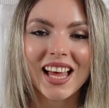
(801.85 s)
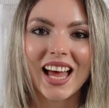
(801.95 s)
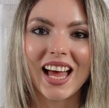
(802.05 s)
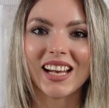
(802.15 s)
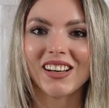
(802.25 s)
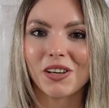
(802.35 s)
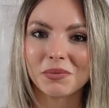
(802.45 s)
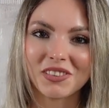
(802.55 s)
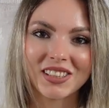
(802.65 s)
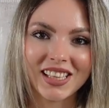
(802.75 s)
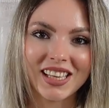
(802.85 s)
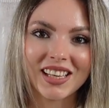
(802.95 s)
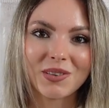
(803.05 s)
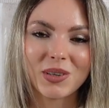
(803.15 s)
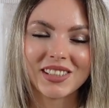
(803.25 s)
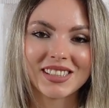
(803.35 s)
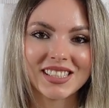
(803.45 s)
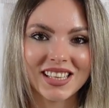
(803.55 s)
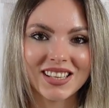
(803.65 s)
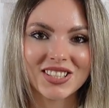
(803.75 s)
and hopefully we'll
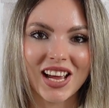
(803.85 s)
see each